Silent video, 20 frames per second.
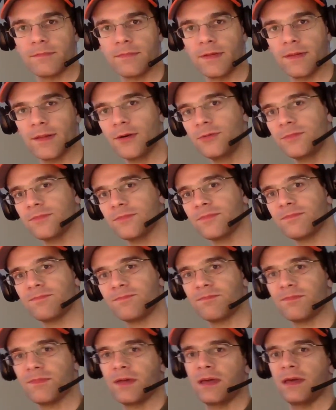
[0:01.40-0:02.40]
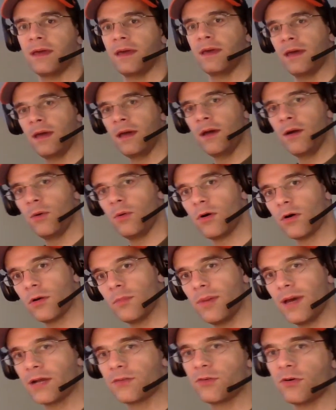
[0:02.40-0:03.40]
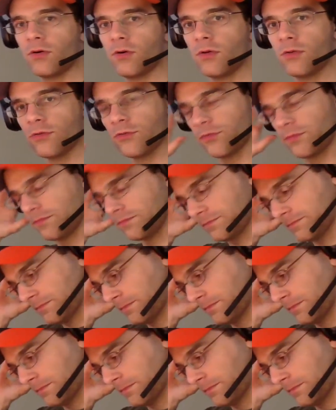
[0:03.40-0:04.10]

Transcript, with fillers: Hello, welcome back to Holes.